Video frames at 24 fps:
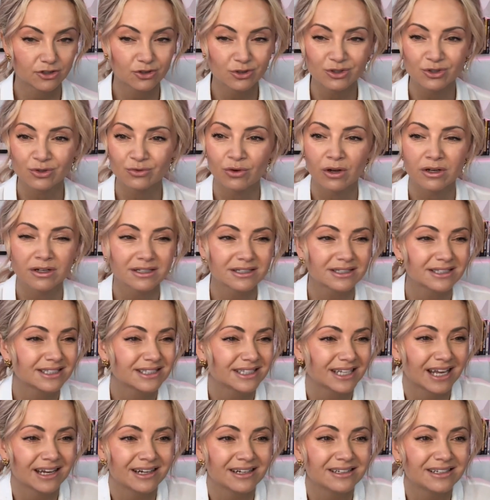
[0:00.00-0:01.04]
Just run a
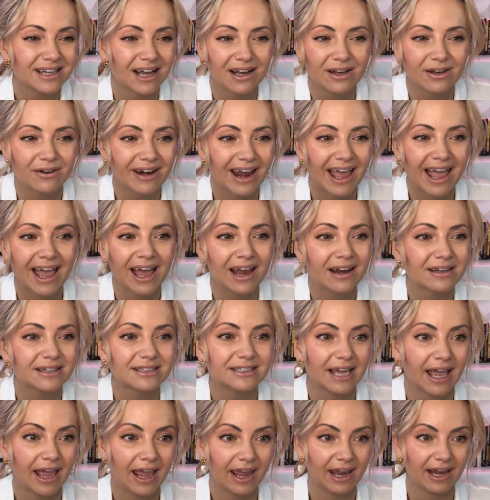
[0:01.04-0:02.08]
ten dollar ad a
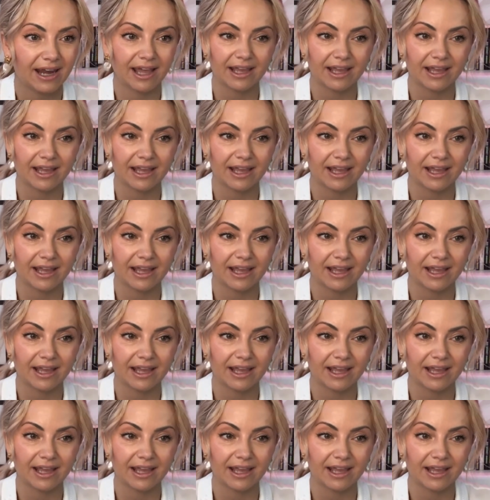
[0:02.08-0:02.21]
day.